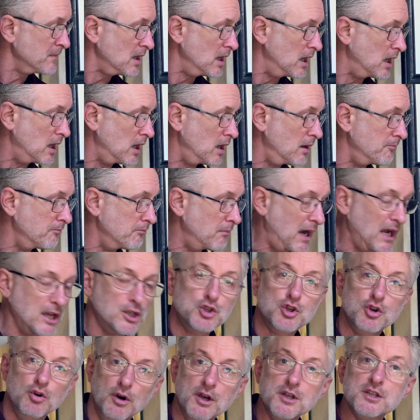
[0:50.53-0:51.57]
my
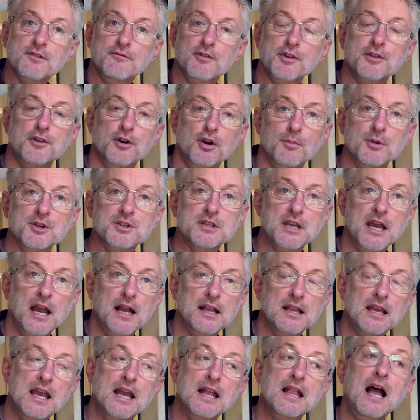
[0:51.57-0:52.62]
choice of a thermostat
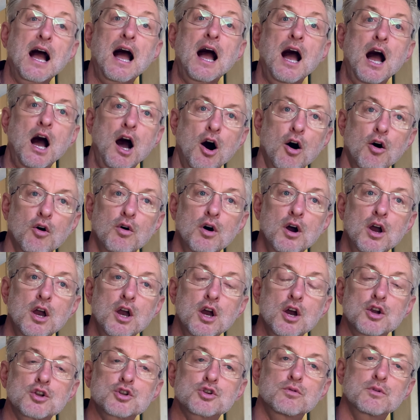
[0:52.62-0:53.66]
and how
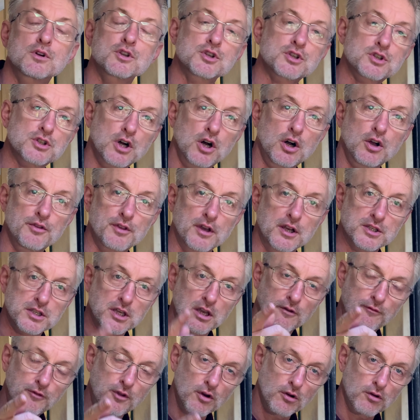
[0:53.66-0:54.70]
to install this.
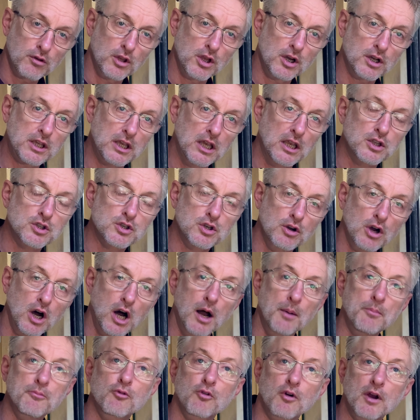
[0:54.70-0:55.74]
If you're looking to
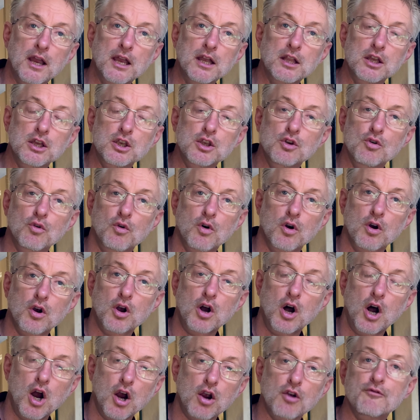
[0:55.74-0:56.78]
upgrade your
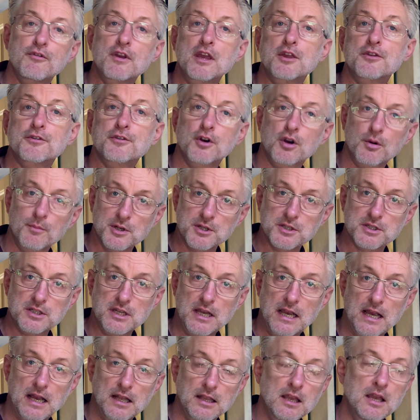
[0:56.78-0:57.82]
RV
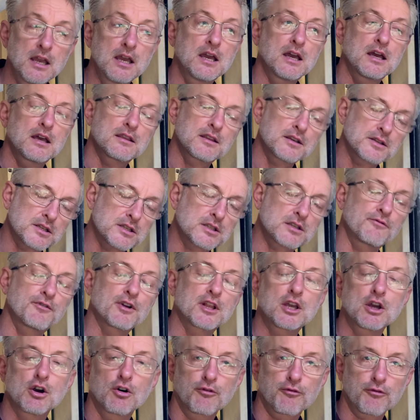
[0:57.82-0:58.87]
thermostat, this is the
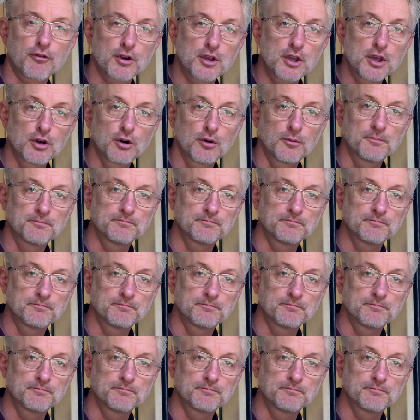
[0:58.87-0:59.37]
video for you.